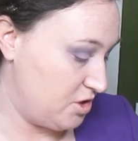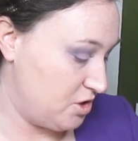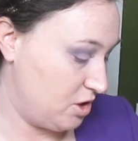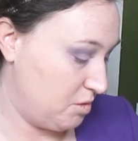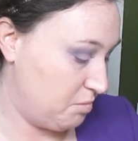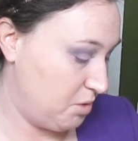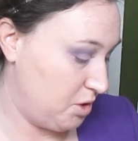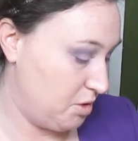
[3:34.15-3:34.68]

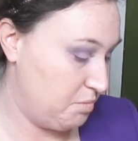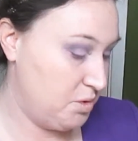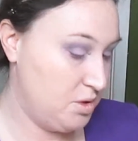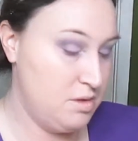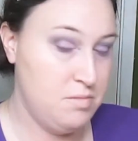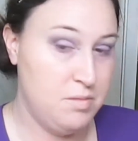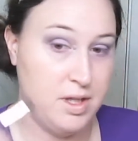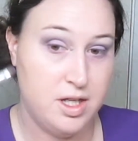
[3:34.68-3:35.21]
dark
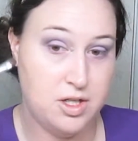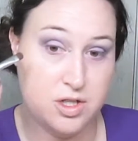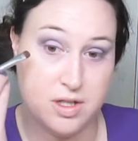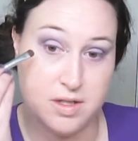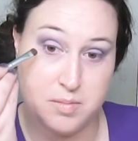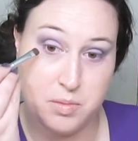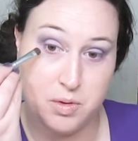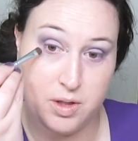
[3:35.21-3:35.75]
purple and
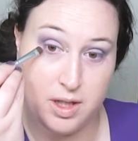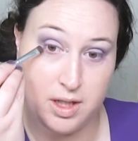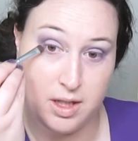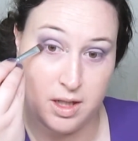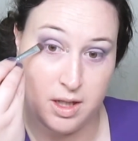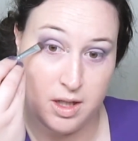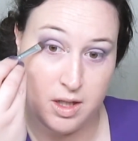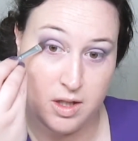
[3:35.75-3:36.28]
just put it
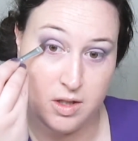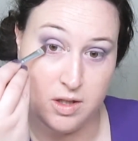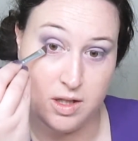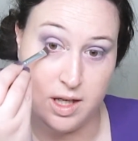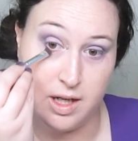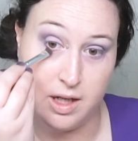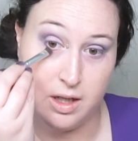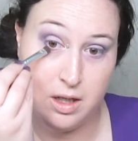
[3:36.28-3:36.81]

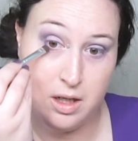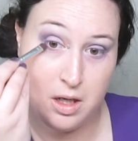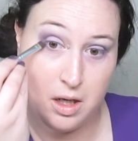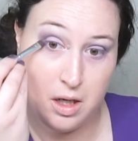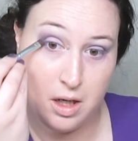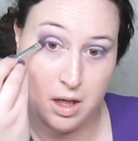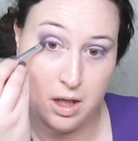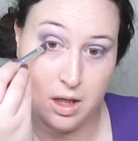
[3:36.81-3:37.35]
there
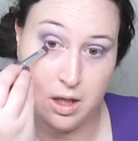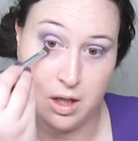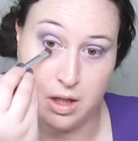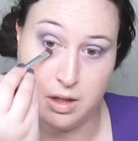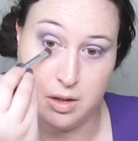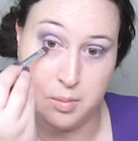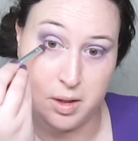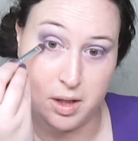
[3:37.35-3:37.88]
on
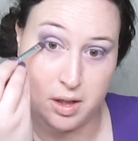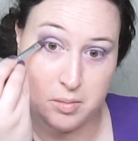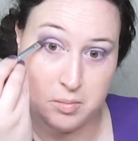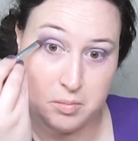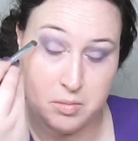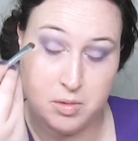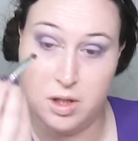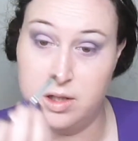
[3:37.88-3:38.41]
the bottom,
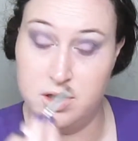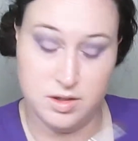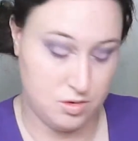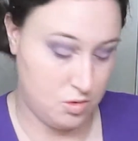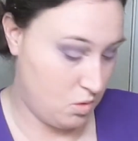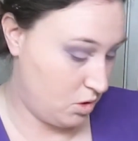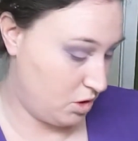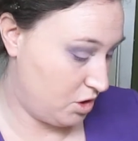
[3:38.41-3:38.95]
on the
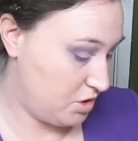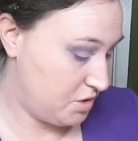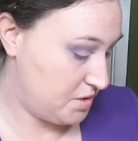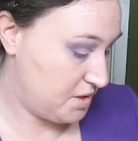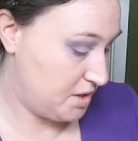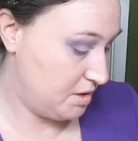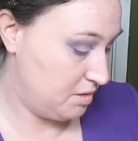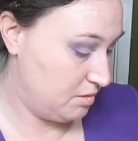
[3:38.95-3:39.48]

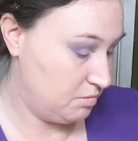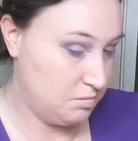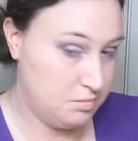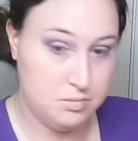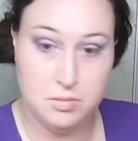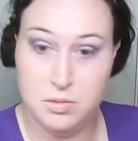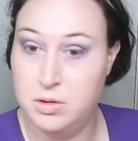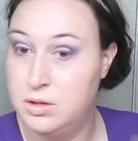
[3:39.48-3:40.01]
corners.
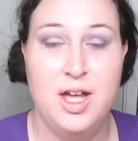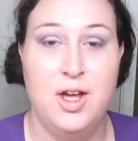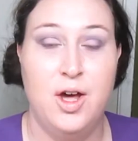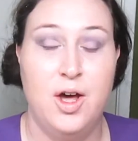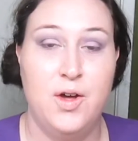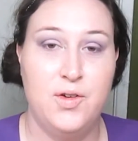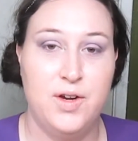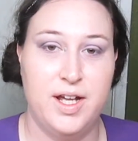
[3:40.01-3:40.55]

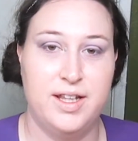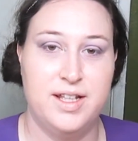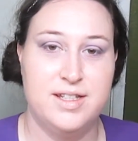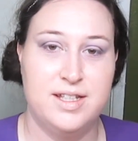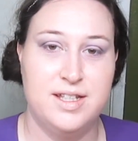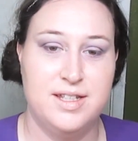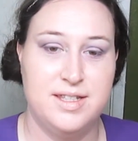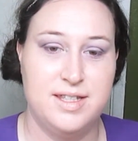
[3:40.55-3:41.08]
Alright, let's
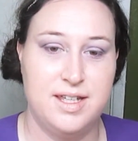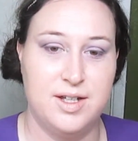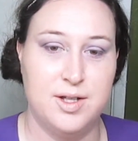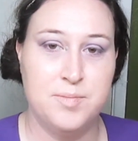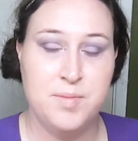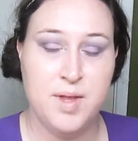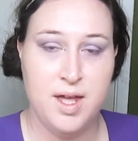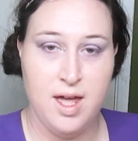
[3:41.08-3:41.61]

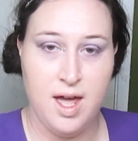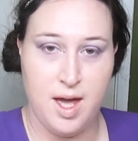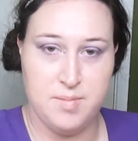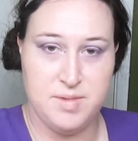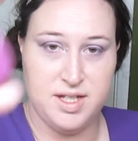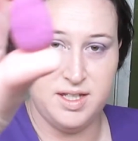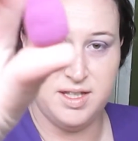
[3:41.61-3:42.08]
conceal. I'm taking